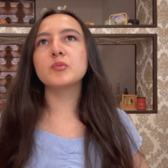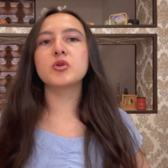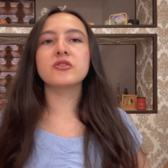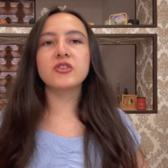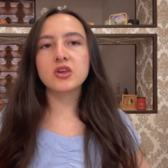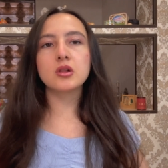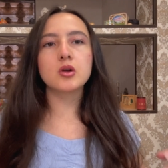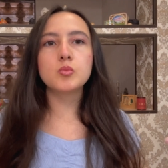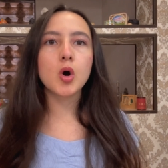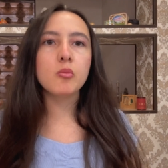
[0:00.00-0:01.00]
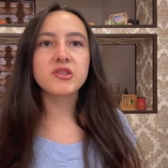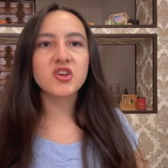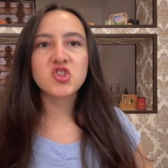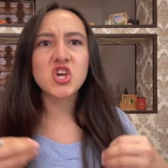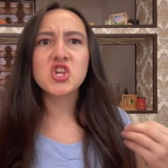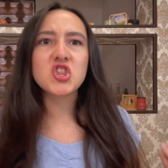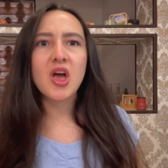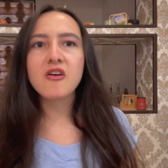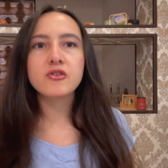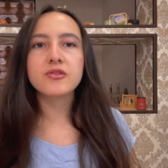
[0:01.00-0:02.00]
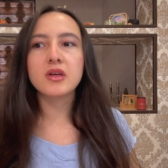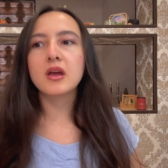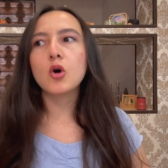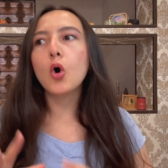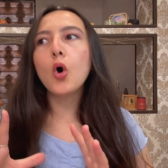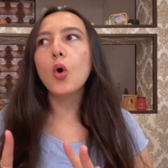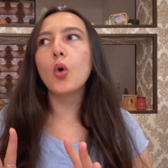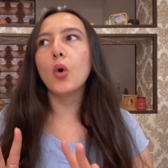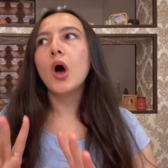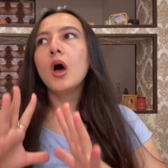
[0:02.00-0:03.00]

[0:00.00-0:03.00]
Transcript: particular moment that changed everything. Oh,